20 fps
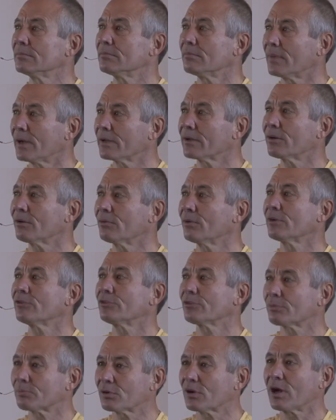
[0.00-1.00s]
Michael,
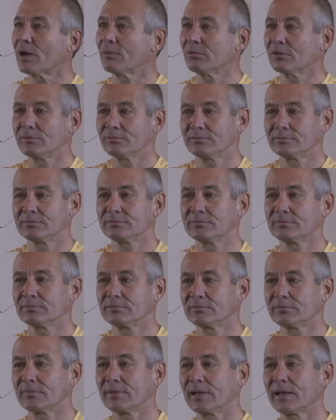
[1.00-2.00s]
what's your problem?
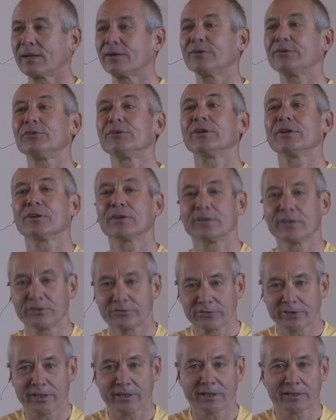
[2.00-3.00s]
How did you get on
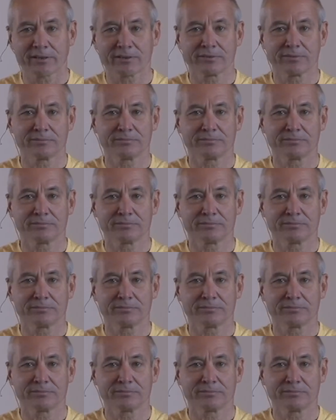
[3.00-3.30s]
this kick?